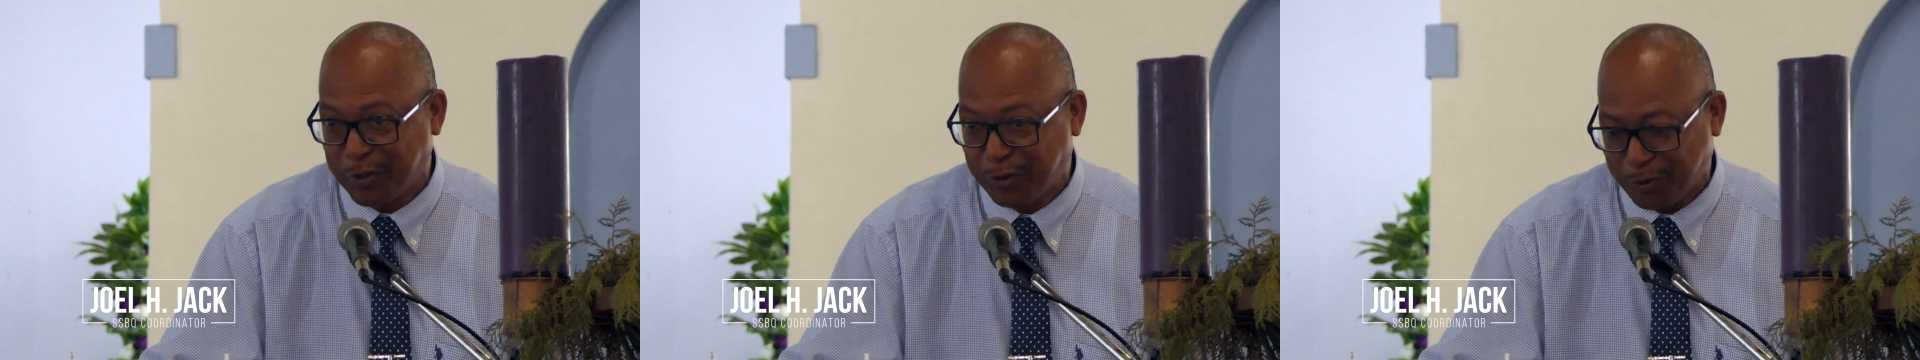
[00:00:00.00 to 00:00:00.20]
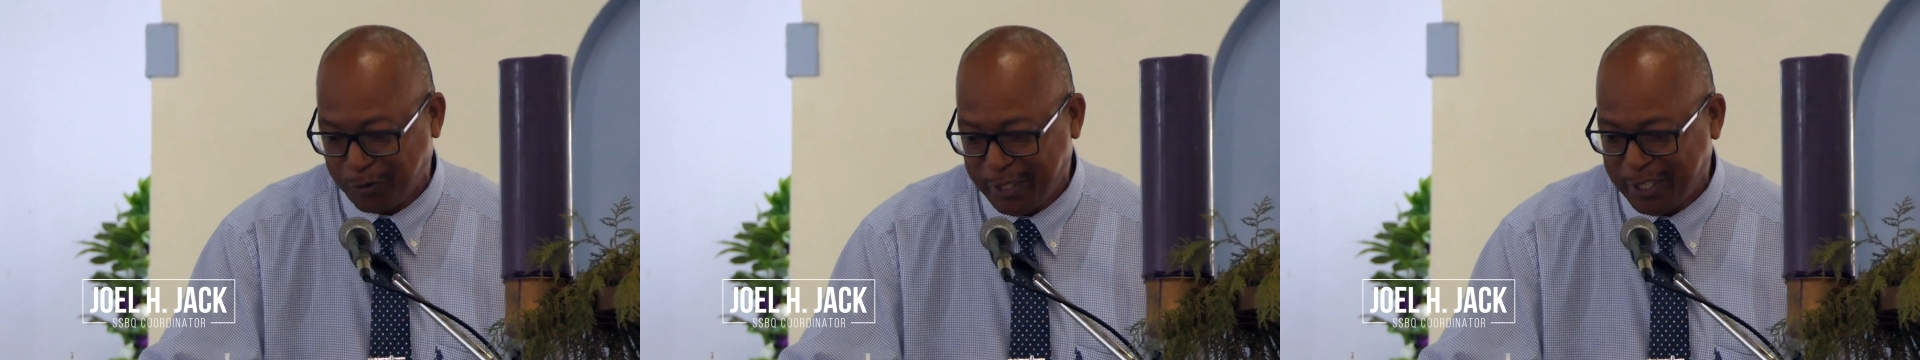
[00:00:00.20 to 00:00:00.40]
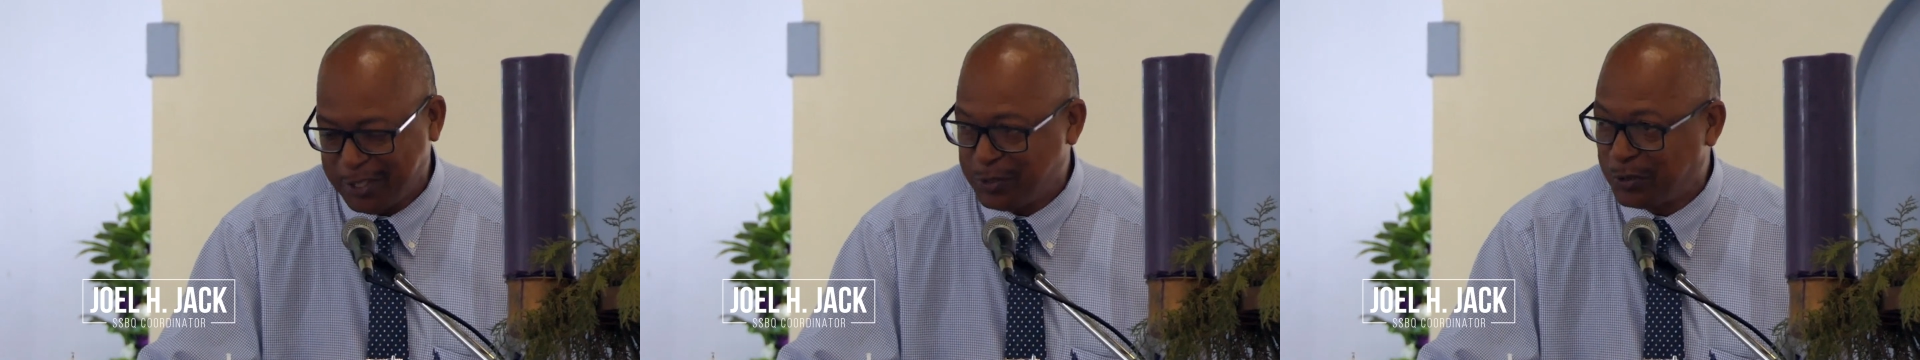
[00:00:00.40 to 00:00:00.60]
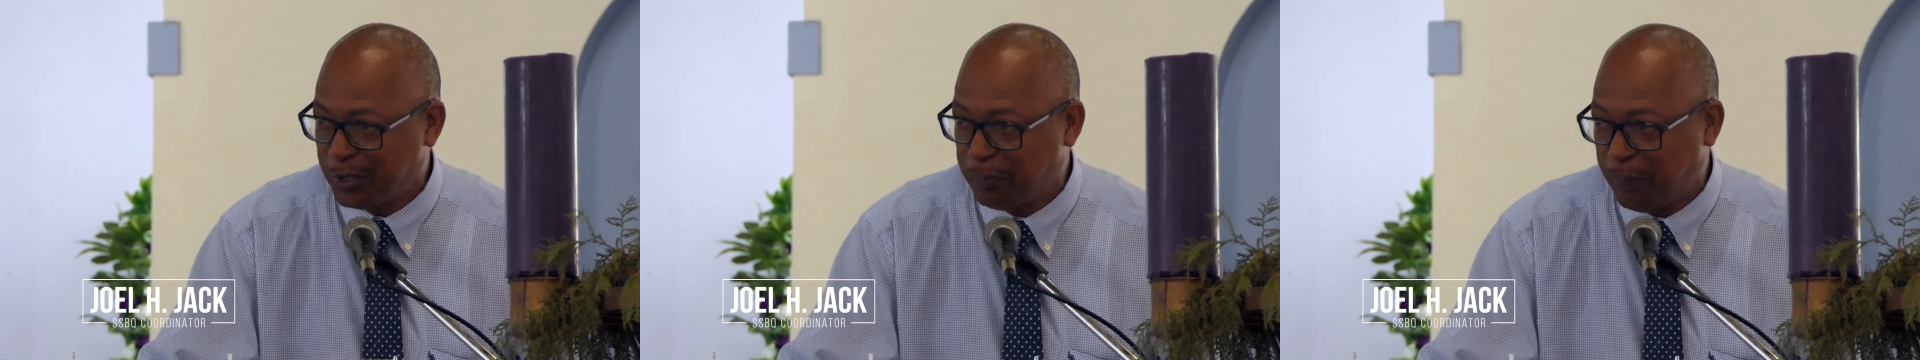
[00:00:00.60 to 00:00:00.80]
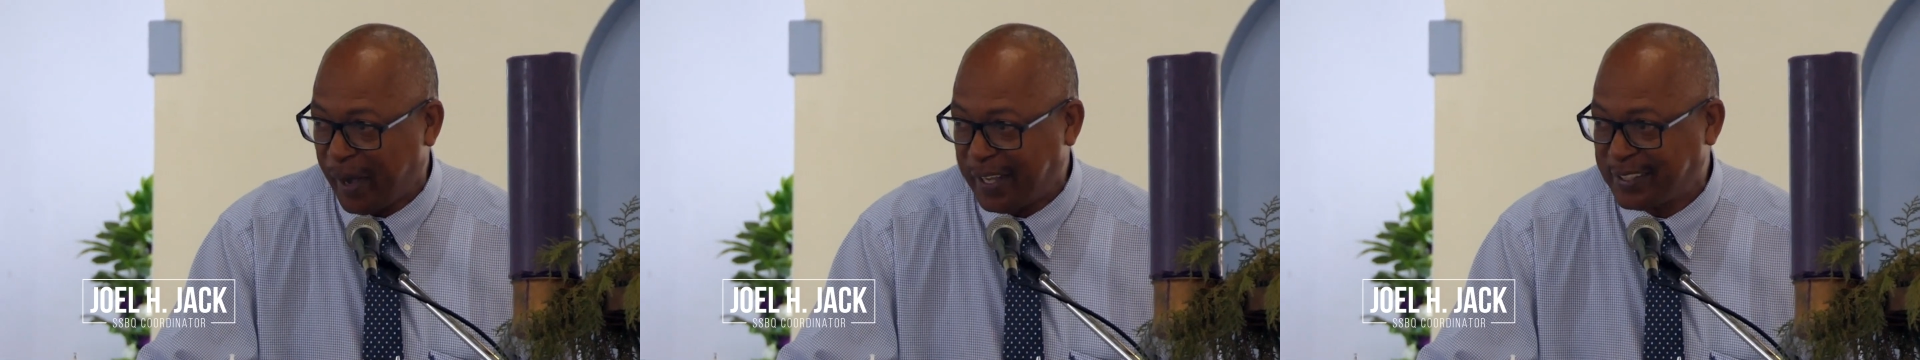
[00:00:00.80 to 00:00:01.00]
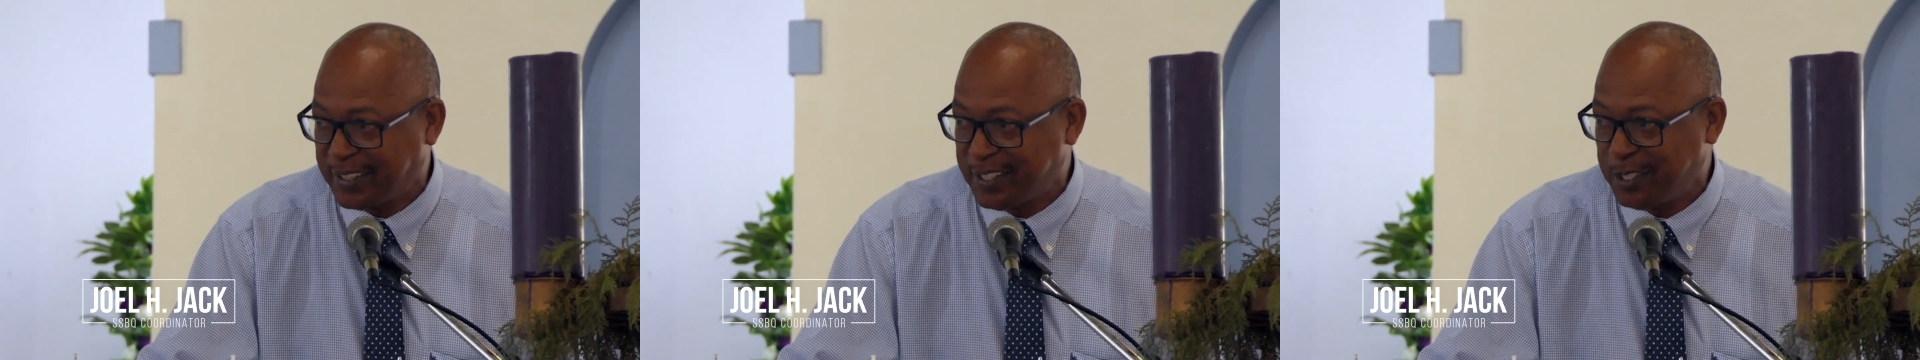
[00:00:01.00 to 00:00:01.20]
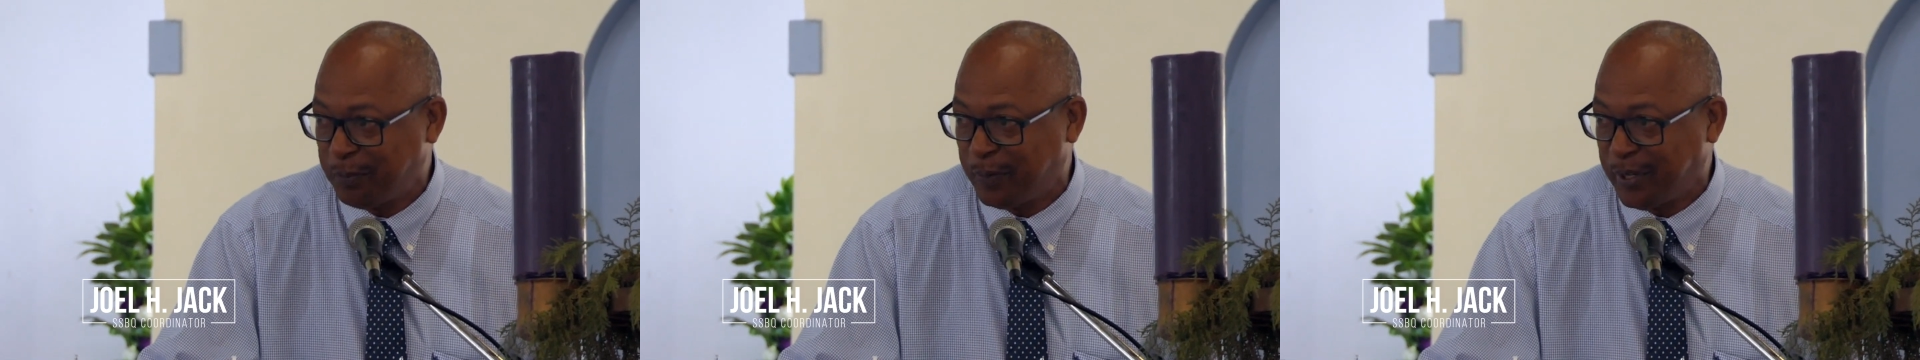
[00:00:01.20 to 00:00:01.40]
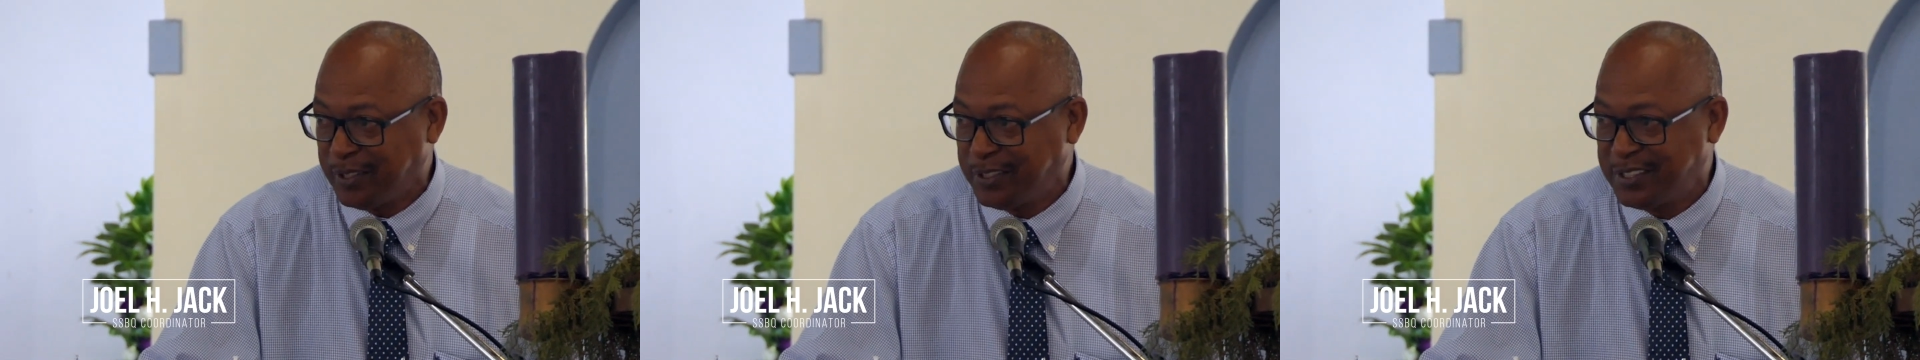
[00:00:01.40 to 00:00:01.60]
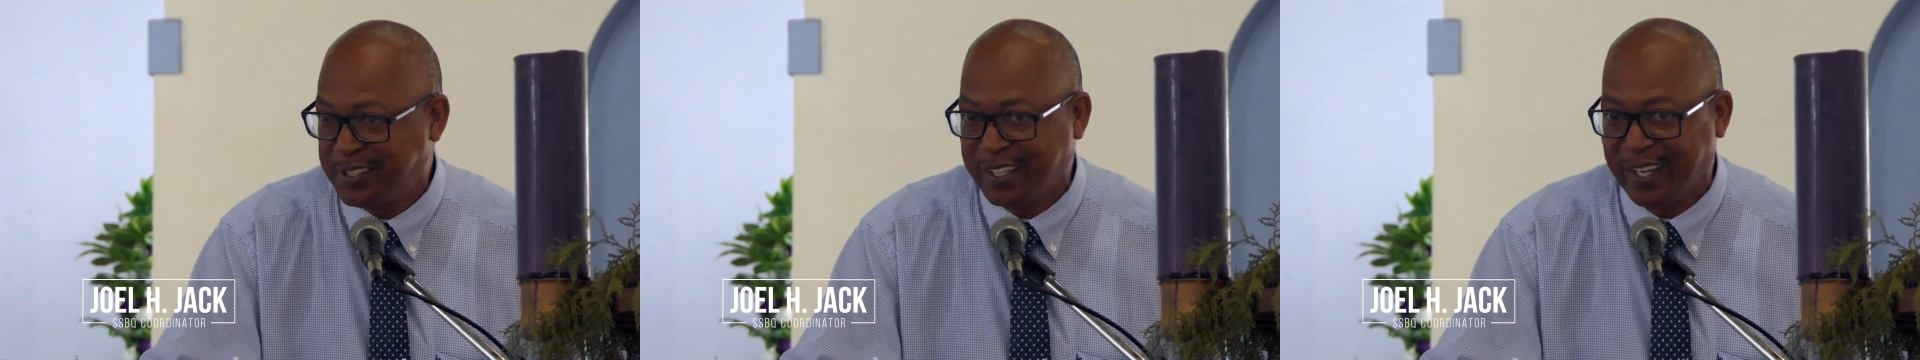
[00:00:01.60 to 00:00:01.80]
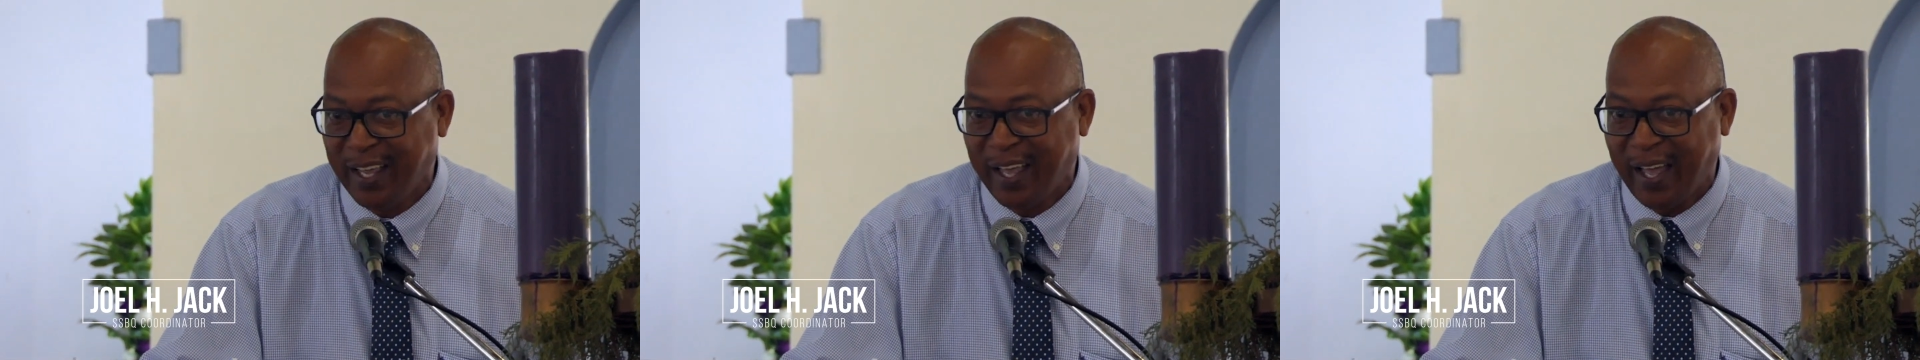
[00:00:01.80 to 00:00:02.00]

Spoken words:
300 participants,